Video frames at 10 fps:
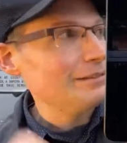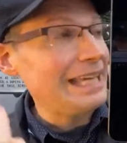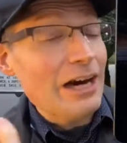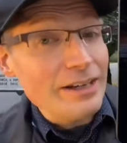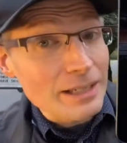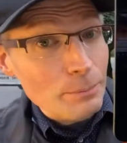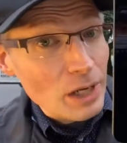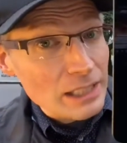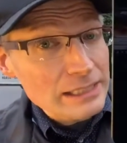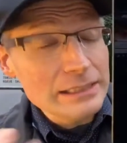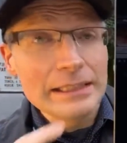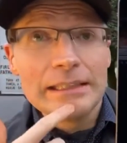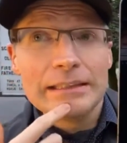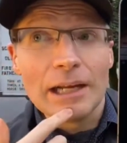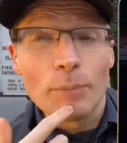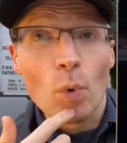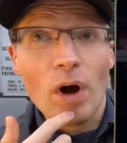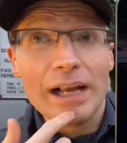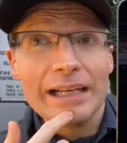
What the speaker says: carry an umbrella, number one.